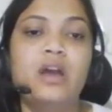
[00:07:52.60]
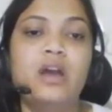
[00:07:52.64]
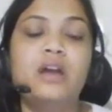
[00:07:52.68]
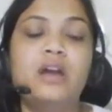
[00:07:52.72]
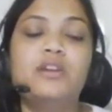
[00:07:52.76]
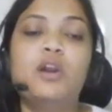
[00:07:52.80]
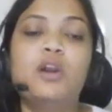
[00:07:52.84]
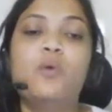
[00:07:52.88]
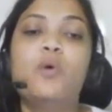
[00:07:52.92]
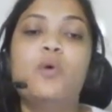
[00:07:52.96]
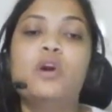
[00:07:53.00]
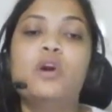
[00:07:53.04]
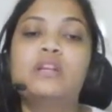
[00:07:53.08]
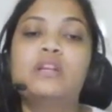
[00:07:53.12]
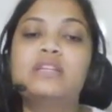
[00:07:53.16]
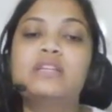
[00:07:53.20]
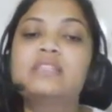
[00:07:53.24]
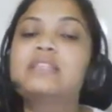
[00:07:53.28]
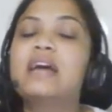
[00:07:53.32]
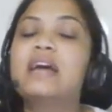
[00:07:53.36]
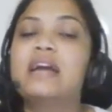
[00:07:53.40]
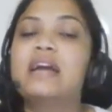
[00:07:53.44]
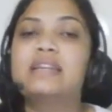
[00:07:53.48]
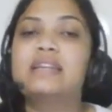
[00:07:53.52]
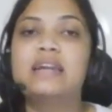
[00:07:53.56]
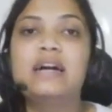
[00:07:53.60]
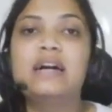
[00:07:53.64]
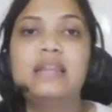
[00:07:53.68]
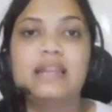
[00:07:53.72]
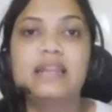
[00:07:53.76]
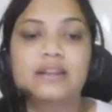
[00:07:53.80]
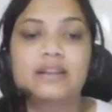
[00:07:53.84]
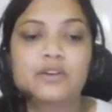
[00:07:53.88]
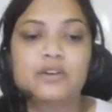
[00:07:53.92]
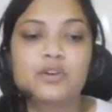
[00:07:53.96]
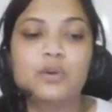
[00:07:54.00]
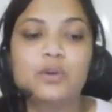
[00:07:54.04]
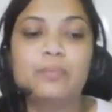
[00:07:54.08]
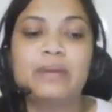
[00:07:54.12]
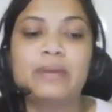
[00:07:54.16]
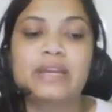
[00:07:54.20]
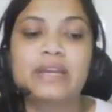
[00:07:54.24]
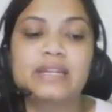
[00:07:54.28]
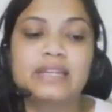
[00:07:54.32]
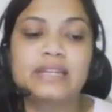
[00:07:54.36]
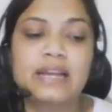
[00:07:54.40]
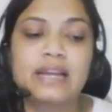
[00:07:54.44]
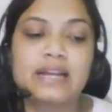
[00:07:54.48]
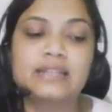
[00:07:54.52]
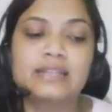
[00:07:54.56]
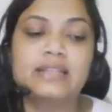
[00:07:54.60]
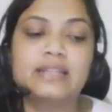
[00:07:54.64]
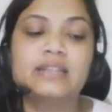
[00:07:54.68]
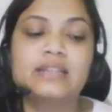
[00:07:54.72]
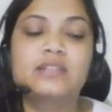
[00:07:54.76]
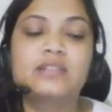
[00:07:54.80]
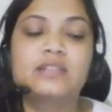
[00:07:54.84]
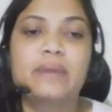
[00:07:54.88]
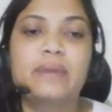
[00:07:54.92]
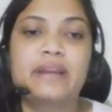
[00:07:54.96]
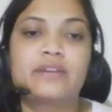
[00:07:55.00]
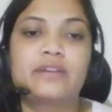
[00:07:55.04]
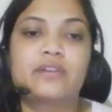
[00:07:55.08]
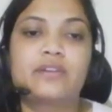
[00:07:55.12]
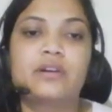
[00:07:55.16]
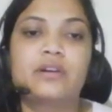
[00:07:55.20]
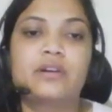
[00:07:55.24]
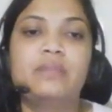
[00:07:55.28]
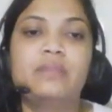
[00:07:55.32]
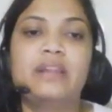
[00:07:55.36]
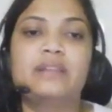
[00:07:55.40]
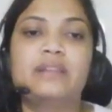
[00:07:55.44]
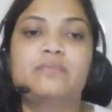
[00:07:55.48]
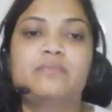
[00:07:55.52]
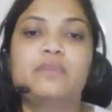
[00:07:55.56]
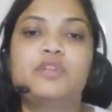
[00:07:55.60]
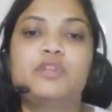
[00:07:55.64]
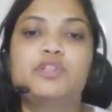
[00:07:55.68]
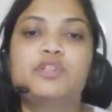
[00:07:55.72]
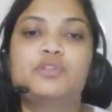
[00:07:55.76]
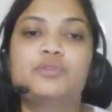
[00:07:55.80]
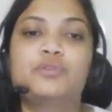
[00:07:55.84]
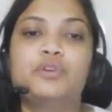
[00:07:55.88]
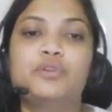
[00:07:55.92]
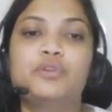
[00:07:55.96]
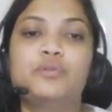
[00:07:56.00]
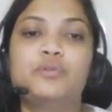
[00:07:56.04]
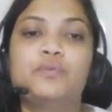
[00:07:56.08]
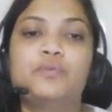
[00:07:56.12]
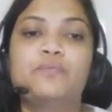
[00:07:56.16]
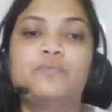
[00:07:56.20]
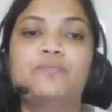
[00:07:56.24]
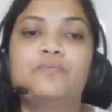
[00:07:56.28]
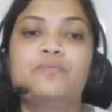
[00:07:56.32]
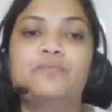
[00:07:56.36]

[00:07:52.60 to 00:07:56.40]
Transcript: Now, what is that electromagnetic spectrum? Let me show you.